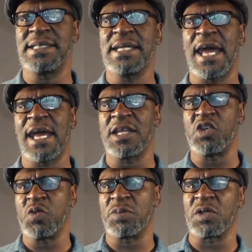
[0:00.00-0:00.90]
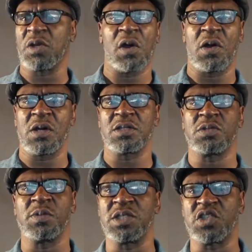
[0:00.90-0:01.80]
He had Hubert Laws,
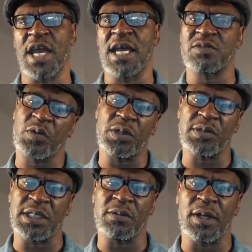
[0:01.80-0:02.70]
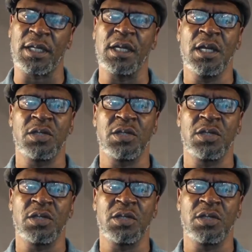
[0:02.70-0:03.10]
who was jazz royalty, right?